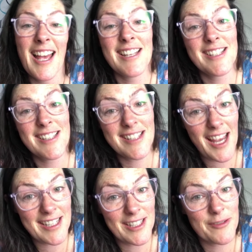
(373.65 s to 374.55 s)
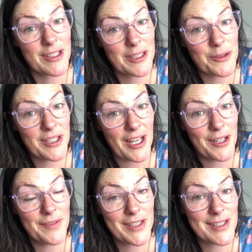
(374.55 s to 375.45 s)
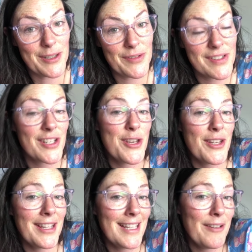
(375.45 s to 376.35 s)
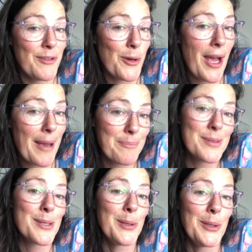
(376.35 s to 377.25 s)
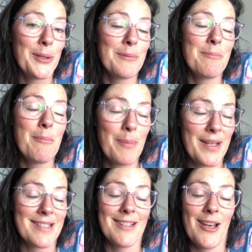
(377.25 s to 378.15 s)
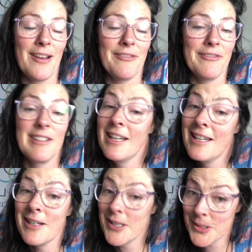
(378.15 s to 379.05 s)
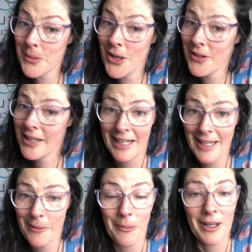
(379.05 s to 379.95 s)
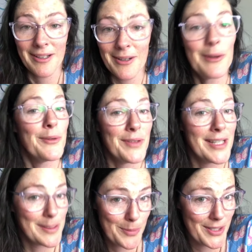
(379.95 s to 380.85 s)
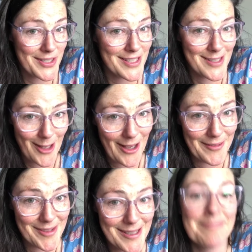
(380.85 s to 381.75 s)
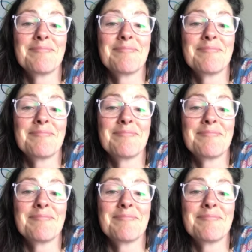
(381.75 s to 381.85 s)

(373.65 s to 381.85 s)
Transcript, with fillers: and just taking really good care of yourself so you can live your absolute best life because we only get one of these precious lives.